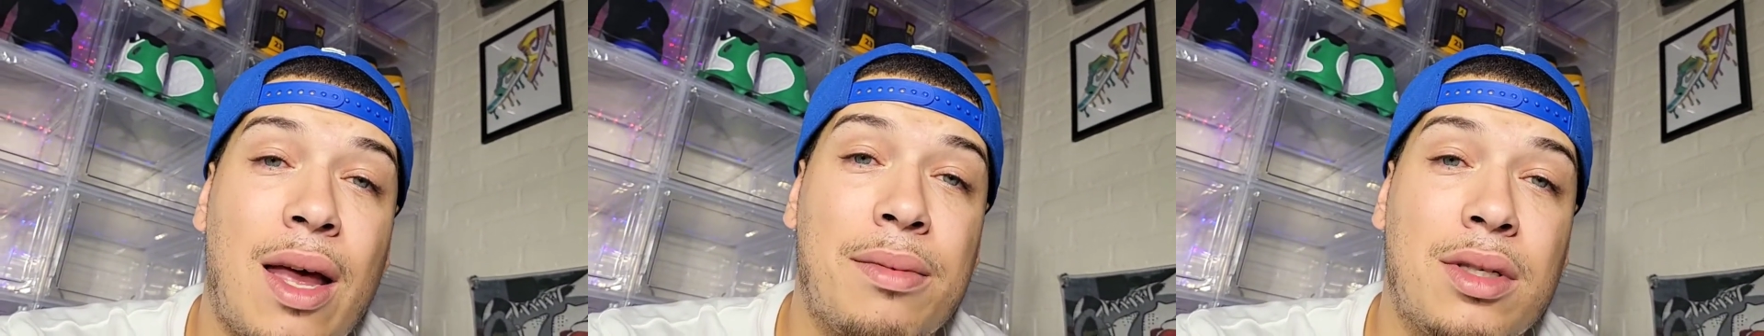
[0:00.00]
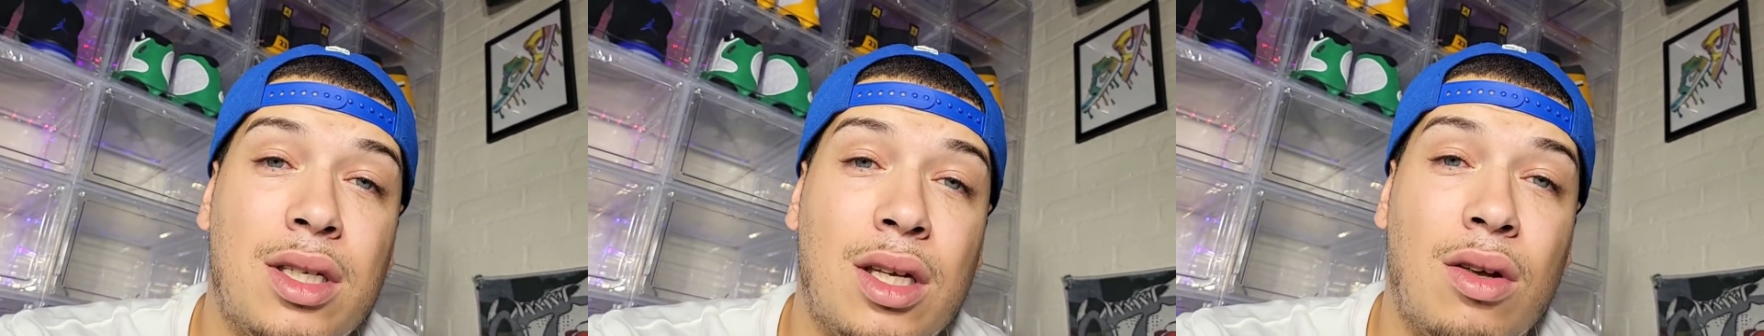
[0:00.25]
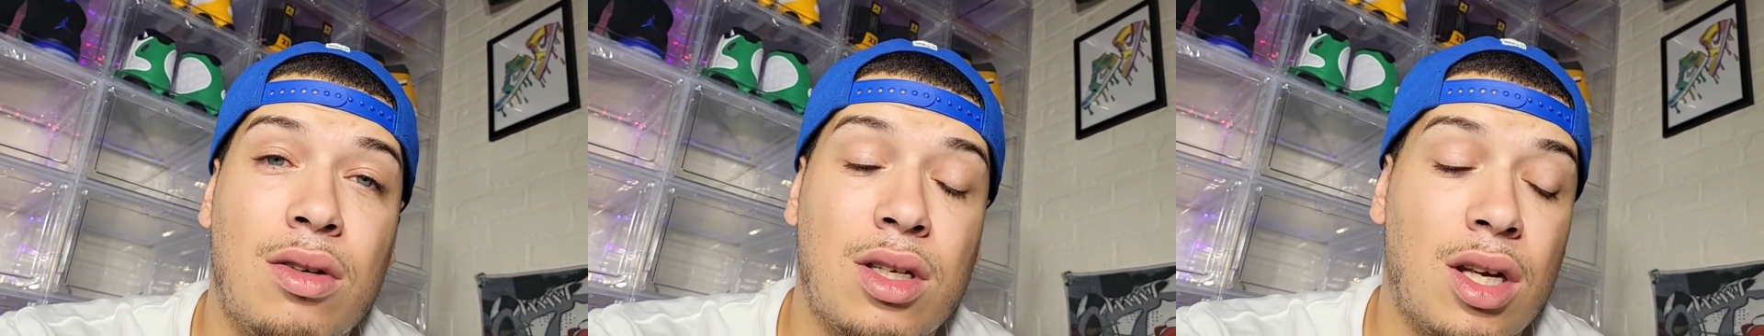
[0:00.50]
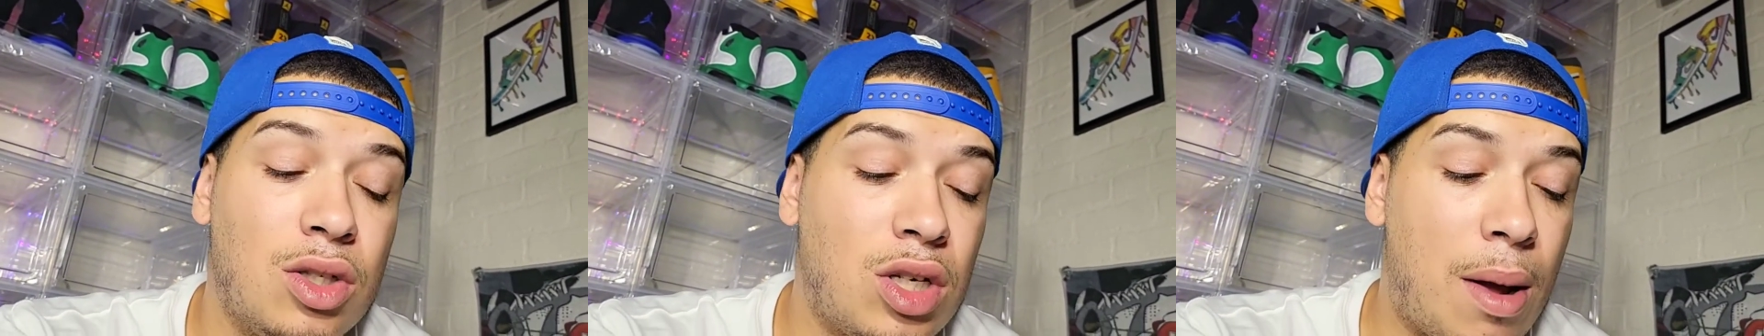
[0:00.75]
app still is
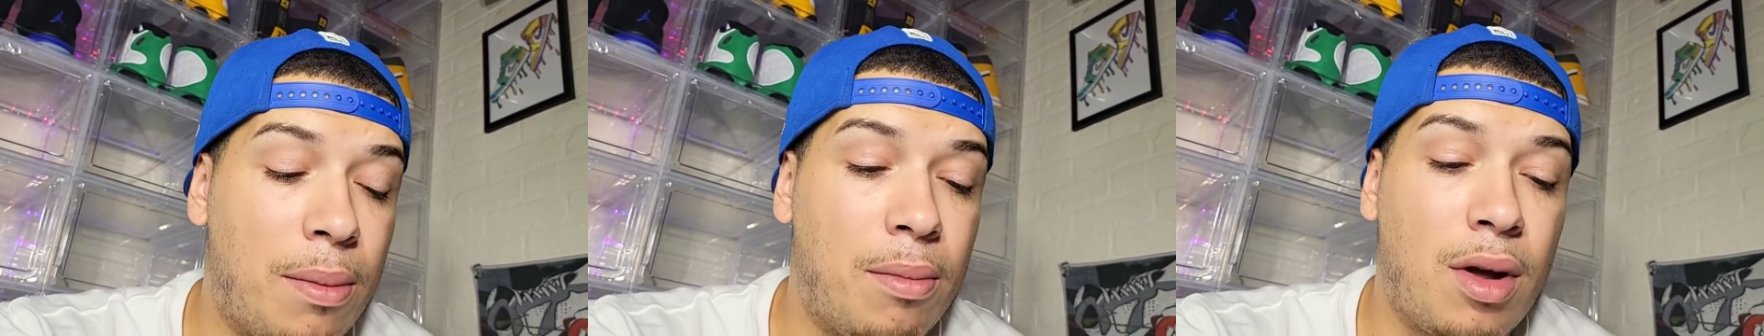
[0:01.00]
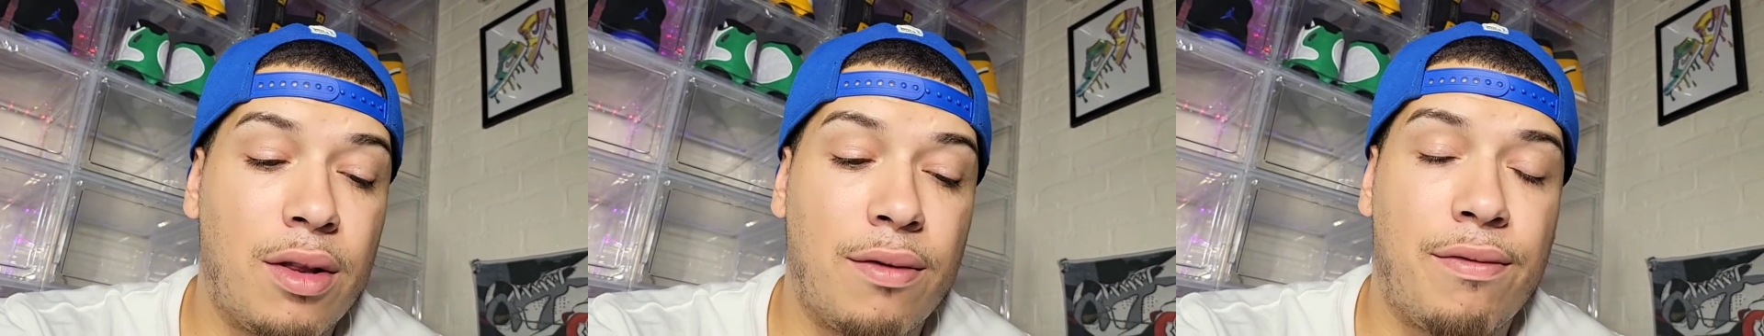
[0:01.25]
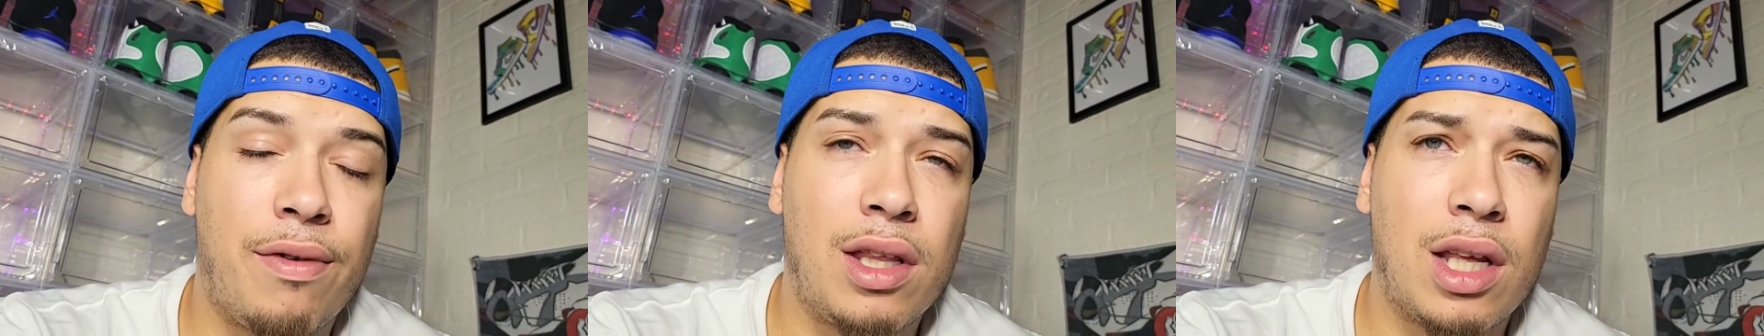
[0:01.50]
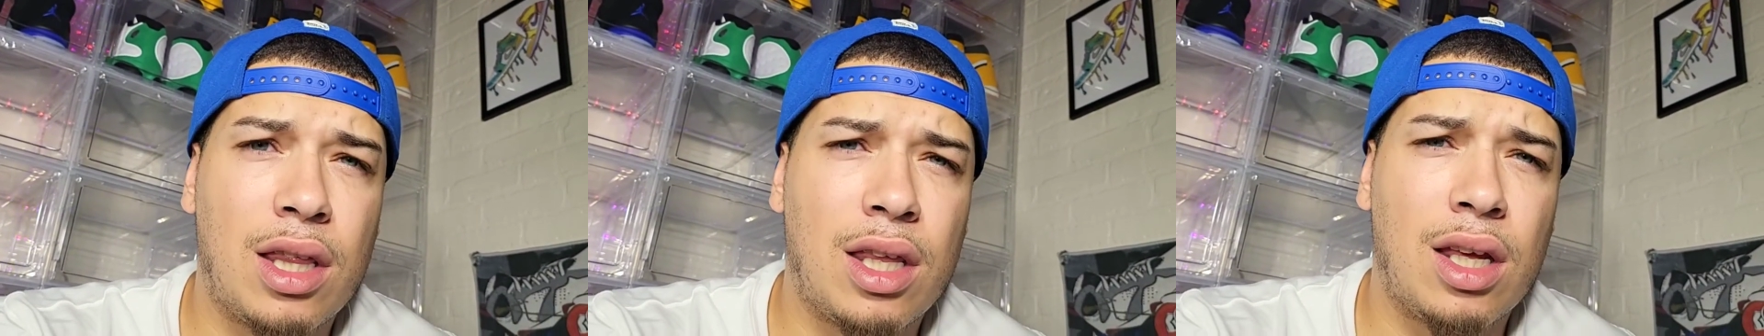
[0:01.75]
gonna drop them on the
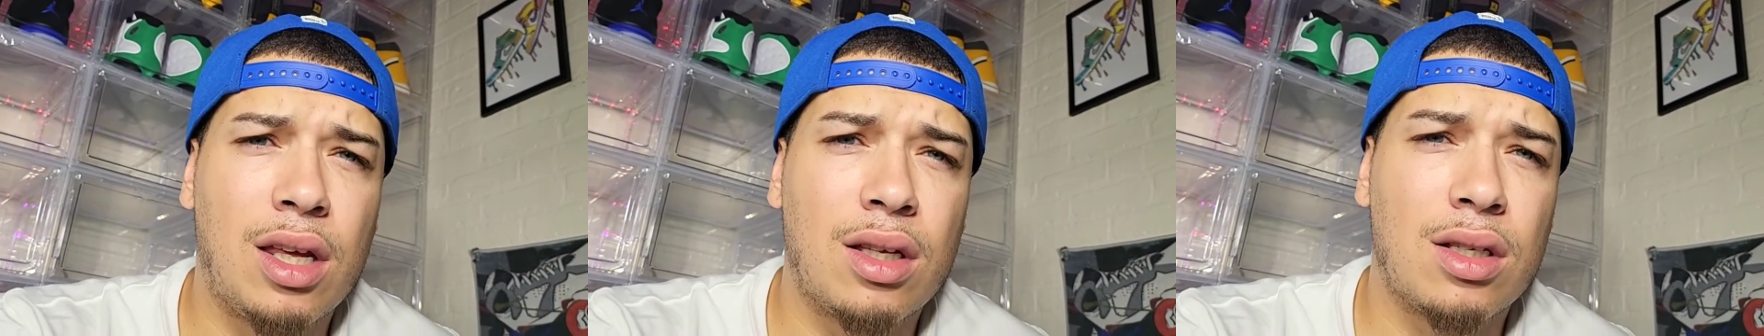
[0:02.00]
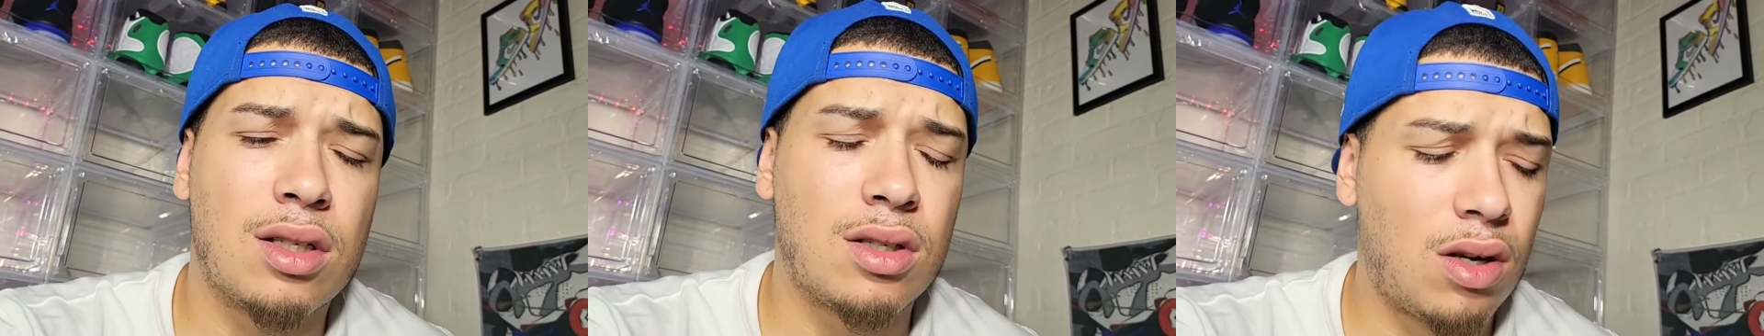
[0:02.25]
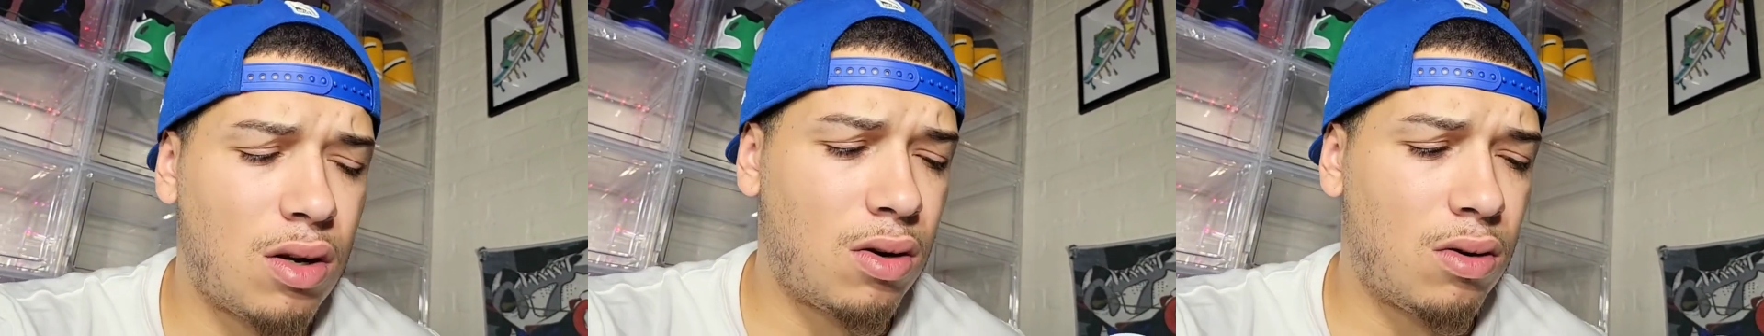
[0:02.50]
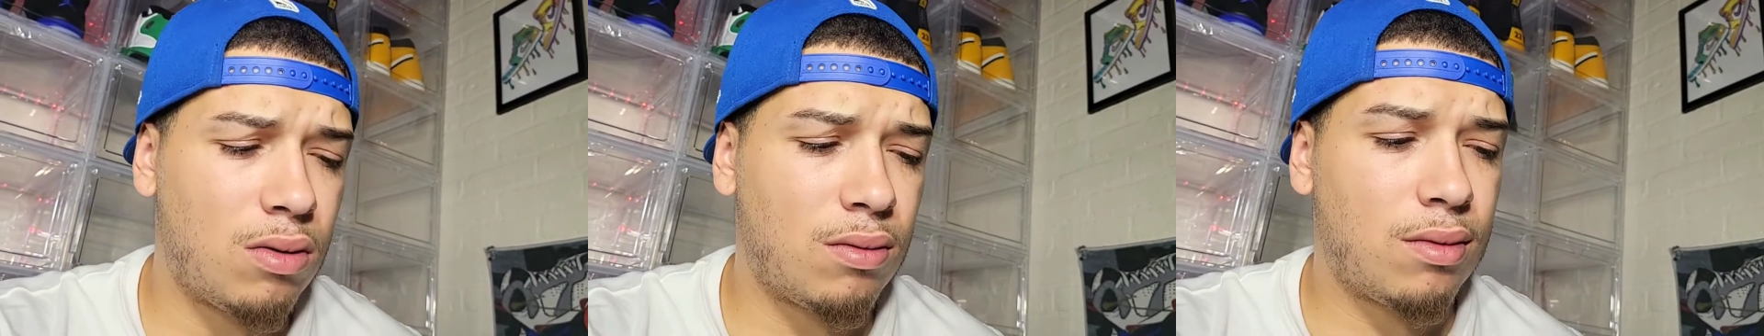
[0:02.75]
fifth, I think. So